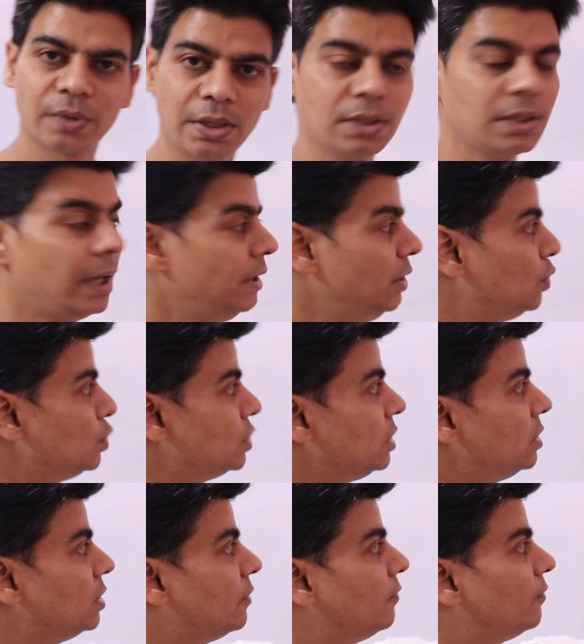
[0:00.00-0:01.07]
right, and
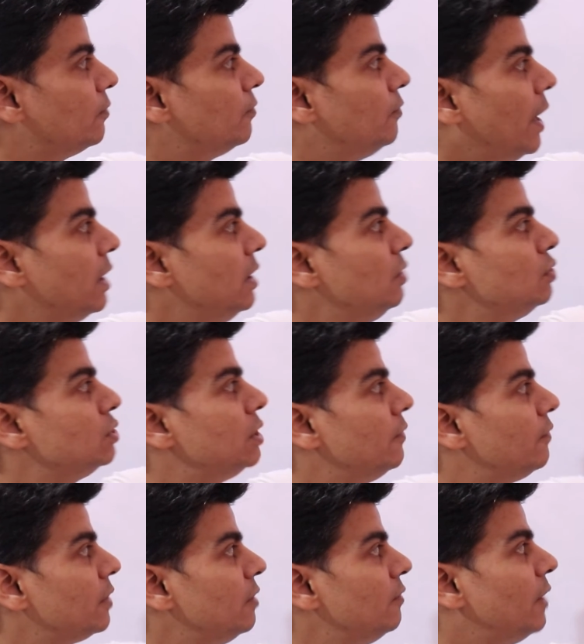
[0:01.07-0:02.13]
using the
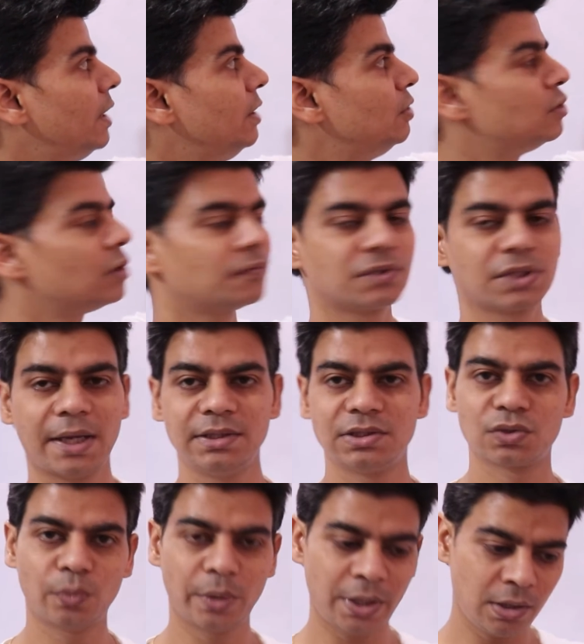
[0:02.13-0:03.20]
different values of psi
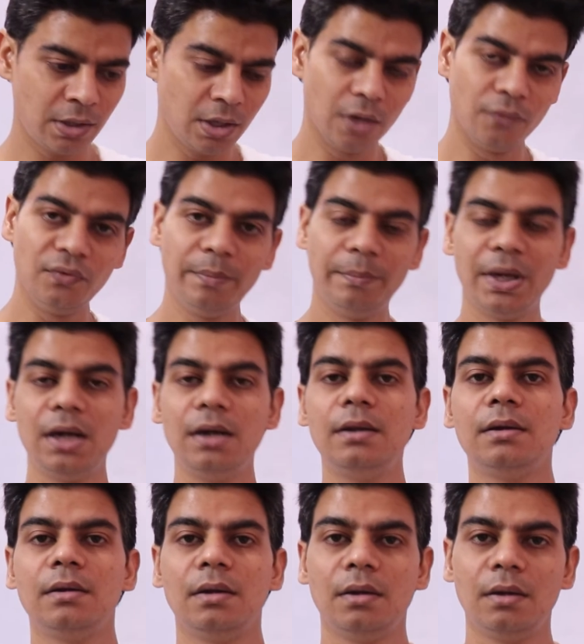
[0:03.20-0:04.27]
square we build
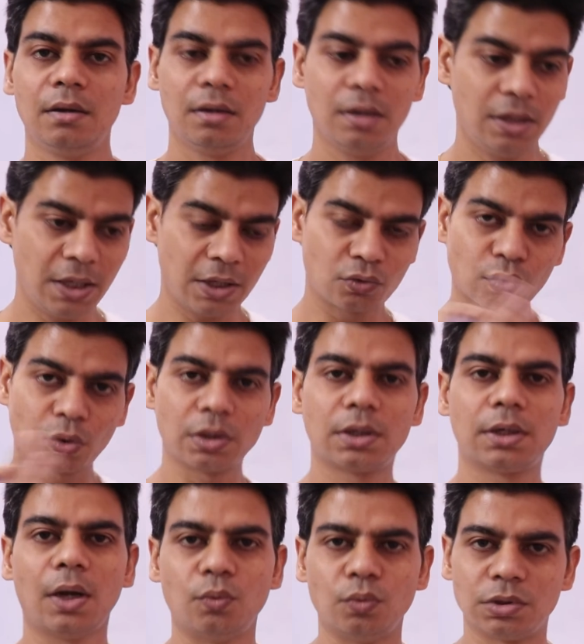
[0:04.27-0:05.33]
electron
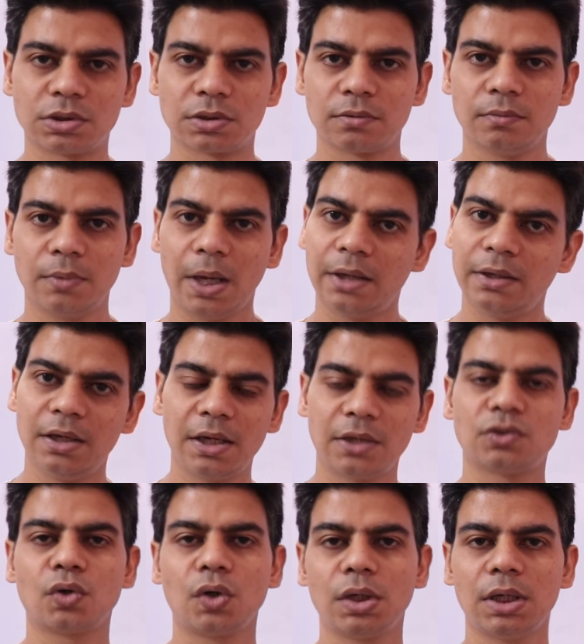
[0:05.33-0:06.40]
clouds, and
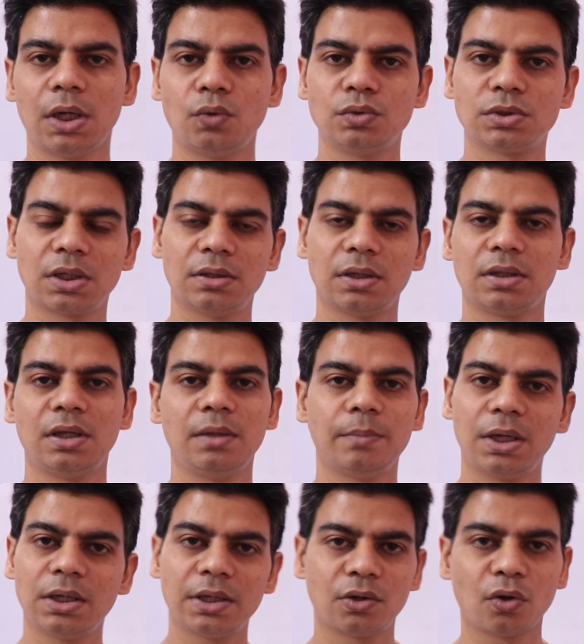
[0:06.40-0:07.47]
electron clouds are nothing
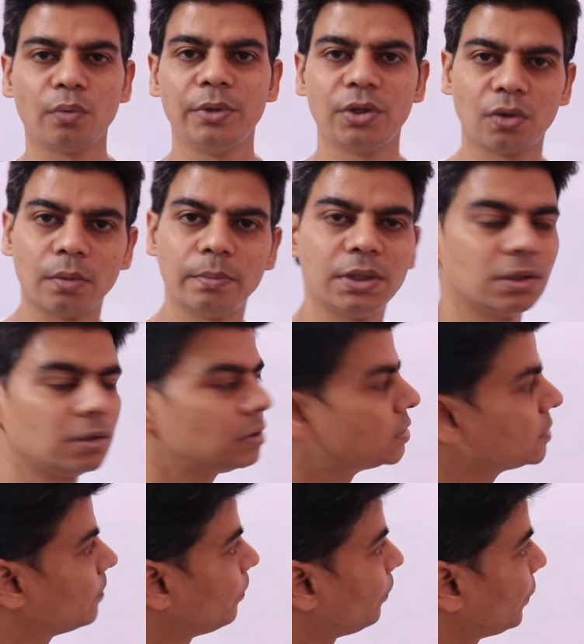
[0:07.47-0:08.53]
but atomic
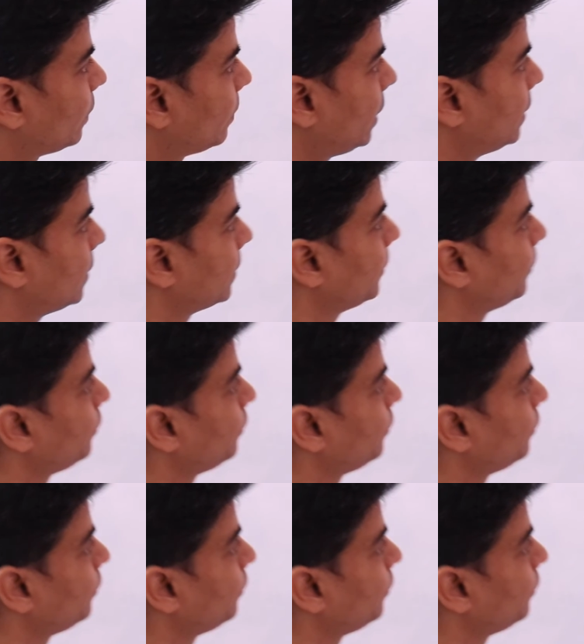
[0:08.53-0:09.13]
orbitals, right.